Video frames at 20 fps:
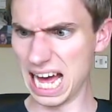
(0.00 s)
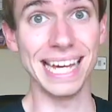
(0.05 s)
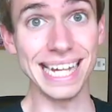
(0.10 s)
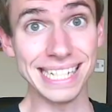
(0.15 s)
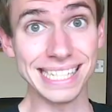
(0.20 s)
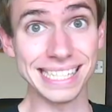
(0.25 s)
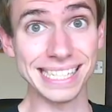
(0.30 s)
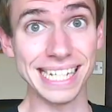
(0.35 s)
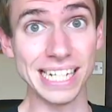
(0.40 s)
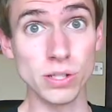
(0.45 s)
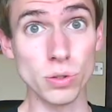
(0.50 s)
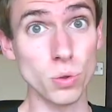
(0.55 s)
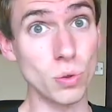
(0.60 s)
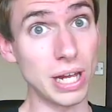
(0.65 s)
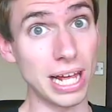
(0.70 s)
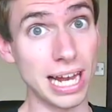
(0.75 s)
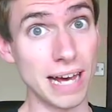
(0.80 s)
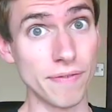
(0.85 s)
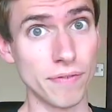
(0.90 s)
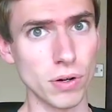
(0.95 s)
In today's Ooh
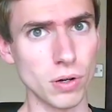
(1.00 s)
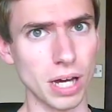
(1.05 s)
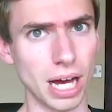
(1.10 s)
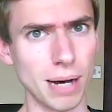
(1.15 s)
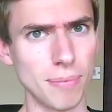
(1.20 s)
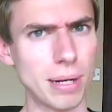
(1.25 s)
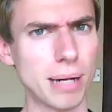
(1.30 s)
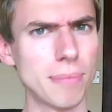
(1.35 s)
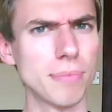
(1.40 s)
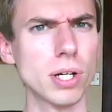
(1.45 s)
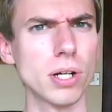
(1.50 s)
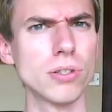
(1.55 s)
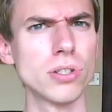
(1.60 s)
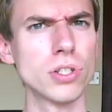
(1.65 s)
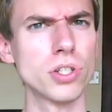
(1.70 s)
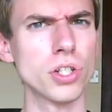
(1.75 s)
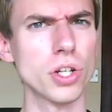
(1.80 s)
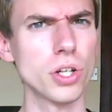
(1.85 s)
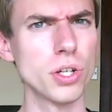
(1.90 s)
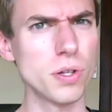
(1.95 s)
la la vocab, I'm going to
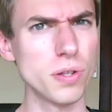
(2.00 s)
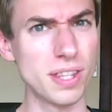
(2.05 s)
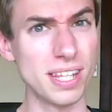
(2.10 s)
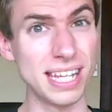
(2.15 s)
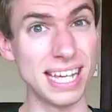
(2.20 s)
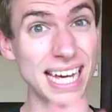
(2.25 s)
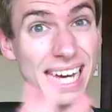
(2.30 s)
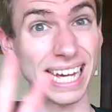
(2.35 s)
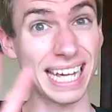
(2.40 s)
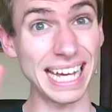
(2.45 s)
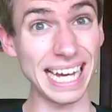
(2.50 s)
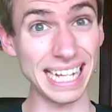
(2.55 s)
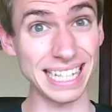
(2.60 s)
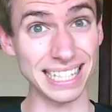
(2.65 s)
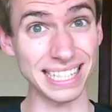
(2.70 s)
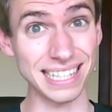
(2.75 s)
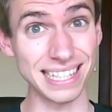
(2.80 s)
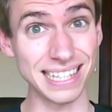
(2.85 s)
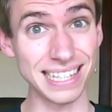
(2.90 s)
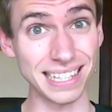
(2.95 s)
show you the 4
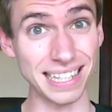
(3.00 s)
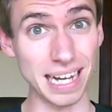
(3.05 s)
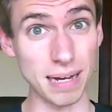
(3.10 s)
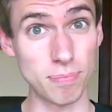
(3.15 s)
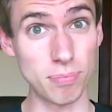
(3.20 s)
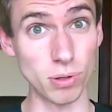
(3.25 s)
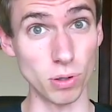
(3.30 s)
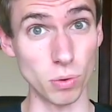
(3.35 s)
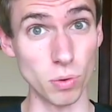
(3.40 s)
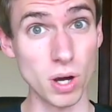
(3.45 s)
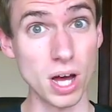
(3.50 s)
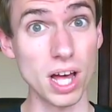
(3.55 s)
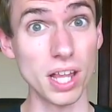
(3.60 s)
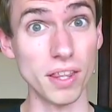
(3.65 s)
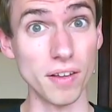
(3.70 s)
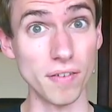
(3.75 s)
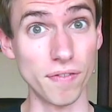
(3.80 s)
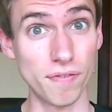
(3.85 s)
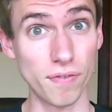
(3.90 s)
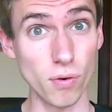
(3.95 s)
drapeaux,
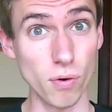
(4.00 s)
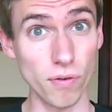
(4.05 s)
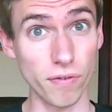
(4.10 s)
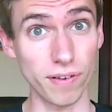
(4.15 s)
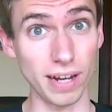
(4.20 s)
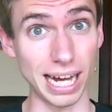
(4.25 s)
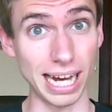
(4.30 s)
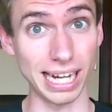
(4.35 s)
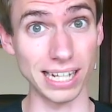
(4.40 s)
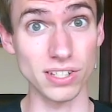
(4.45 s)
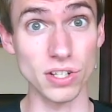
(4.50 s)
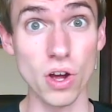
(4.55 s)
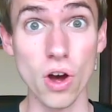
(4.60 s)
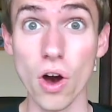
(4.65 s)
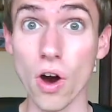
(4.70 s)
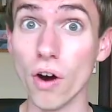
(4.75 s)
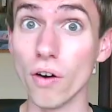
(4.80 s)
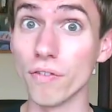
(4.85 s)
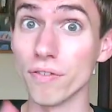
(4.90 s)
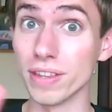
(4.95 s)
the 4 flags
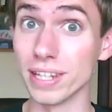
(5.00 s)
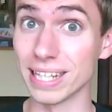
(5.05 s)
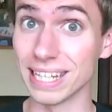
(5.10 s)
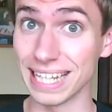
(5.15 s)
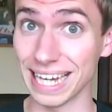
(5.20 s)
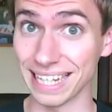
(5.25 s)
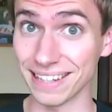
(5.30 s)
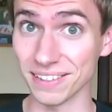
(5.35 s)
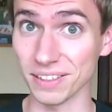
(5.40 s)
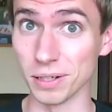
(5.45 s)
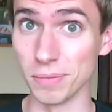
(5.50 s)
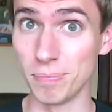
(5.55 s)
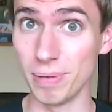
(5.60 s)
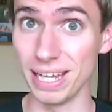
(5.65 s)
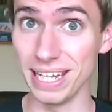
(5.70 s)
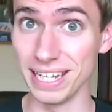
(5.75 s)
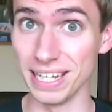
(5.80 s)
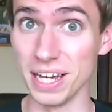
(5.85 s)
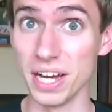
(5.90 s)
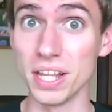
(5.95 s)
of the 4
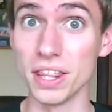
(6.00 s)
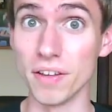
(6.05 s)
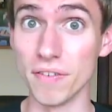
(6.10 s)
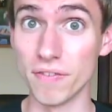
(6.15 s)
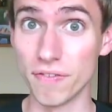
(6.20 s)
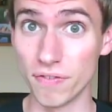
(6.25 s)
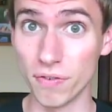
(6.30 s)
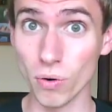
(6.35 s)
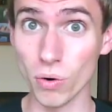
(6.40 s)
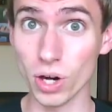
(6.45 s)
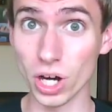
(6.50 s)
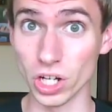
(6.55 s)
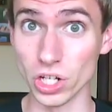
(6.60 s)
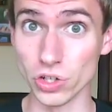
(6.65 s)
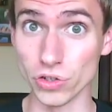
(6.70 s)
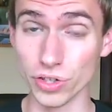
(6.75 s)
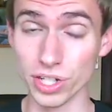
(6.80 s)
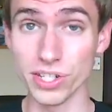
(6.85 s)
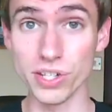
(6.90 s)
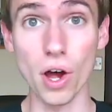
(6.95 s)
pays, the 4
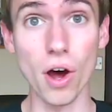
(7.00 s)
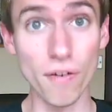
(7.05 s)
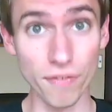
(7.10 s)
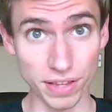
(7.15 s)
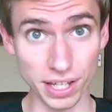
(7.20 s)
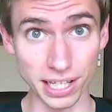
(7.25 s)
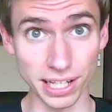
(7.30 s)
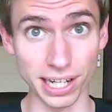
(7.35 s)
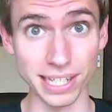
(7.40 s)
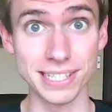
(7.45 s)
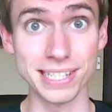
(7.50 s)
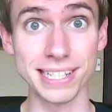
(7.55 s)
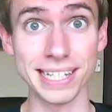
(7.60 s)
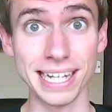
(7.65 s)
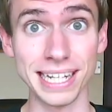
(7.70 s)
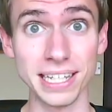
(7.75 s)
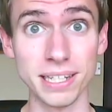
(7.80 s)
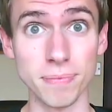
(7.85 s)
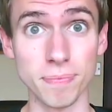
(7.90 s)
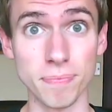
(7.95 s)
countries of the United
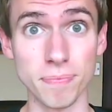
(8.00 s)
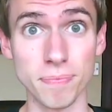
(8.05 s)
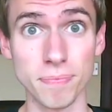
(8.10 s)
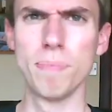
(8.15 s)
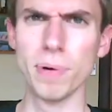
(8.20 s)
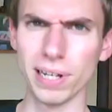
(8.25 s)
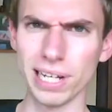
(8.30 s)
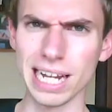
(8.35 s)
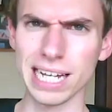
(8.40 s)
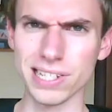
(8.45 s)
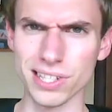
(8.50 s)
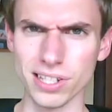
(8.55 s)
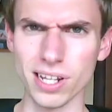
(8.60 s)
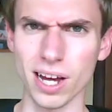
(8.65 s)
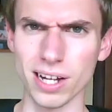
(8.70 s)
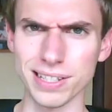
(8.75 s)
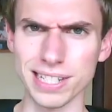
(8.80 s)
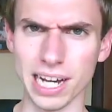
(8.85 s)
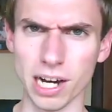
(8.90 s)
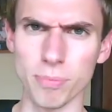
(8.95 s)
Kingdom. But let's
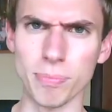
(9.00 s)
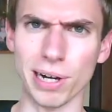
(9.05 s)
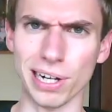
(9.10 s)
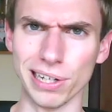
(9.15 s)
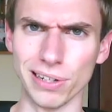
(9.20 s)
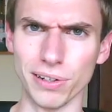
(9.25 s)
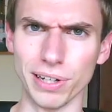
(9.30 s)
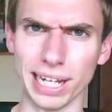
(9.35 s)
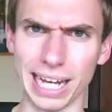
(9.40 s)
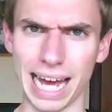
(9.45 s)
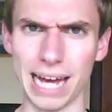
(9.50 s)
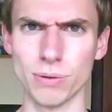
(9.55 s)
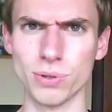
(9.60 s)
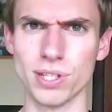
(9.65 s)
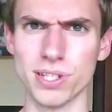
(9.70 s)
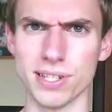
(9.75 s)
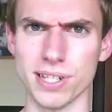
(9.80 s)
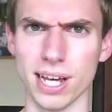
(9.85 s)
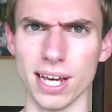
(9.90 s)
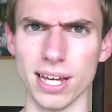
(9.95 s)
start out by learning how
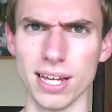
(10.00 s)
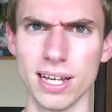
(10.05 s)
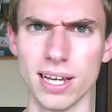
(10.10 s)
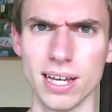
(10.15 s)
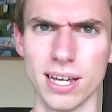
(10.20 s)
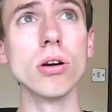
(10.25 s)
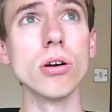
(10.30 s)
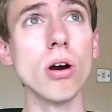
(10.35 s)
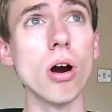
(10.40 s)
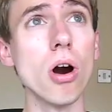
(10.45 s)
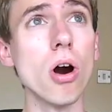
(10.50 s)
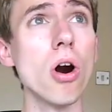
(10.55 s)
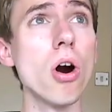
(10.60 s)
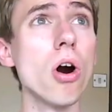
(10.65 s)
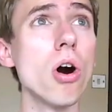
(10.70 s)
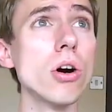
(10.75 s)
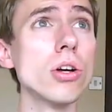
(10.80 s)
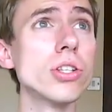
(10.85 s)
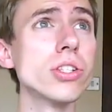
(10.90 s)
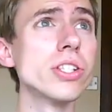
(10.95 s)
to say
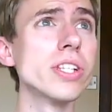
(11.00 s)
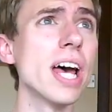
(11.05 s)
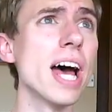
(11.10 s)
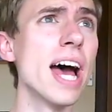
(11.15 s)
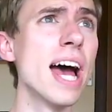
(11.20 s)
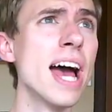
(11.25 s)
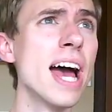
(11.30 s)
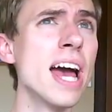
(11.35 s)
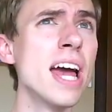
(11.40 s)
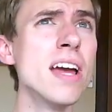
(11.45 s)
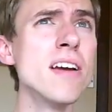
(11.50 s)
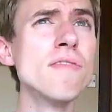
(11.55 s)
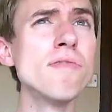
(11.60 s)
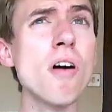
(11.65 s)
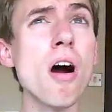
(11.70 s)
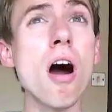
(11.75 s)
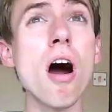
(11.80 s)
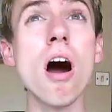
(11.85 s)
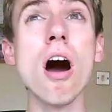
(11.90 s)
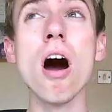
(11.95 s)
God save
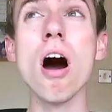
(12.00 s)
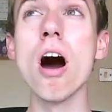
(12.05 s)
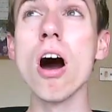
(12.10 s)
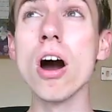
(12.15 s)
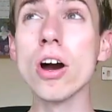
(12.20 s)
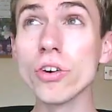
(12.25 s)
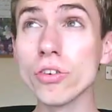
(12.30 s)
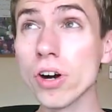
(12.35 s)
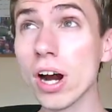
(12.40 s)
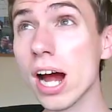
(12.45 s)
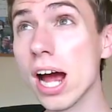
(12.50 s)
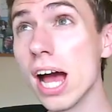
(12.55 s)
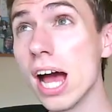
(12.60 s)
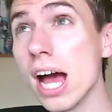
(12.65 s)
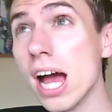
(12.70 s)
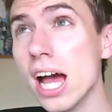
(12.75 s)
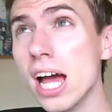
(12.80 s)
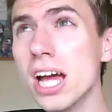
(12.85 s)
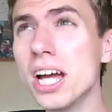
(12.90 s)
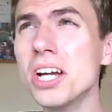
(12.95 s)
our
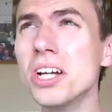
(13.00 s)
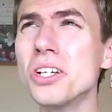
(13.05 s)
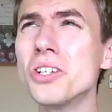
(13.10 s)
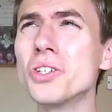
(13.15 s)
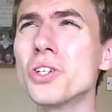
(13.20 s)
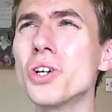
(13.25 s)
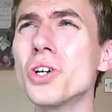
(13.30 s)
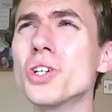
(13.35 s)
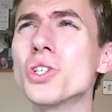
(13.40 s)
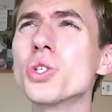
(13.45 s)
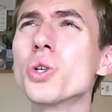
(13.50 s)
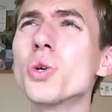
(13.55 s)
gracious